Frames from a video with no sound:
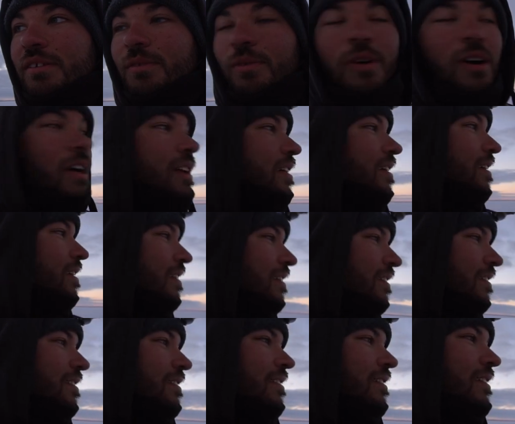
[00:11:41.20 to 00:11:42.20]
what?
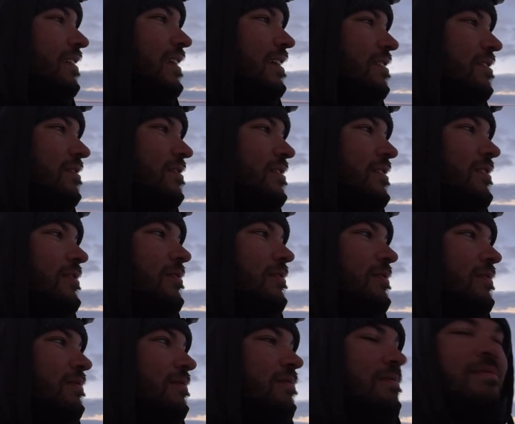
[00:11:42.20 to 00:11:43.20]
Did that just go?
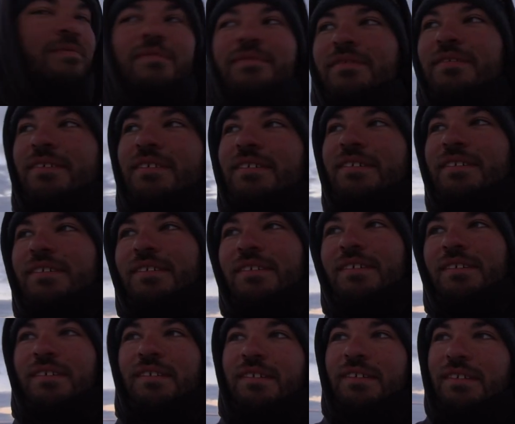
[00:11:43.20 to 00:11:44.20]
Did you
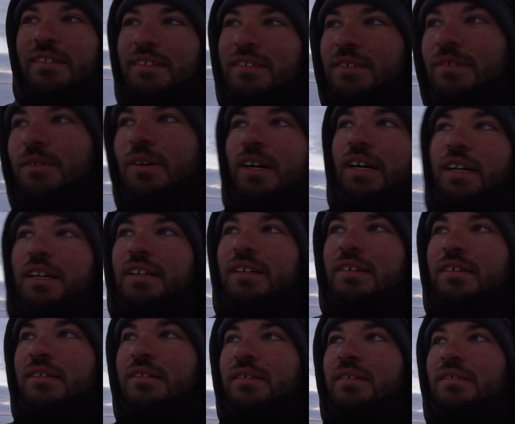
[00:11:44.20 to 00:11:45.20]
hear that?
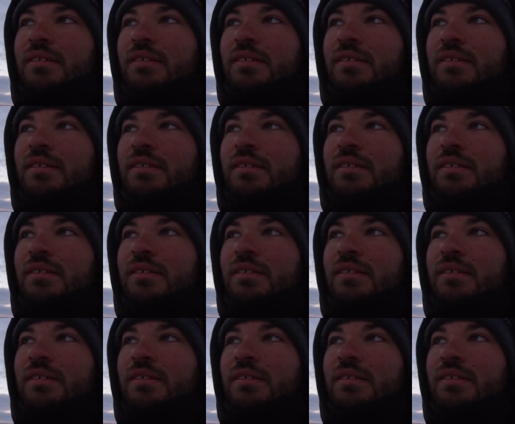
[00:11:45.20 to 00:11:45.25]
What?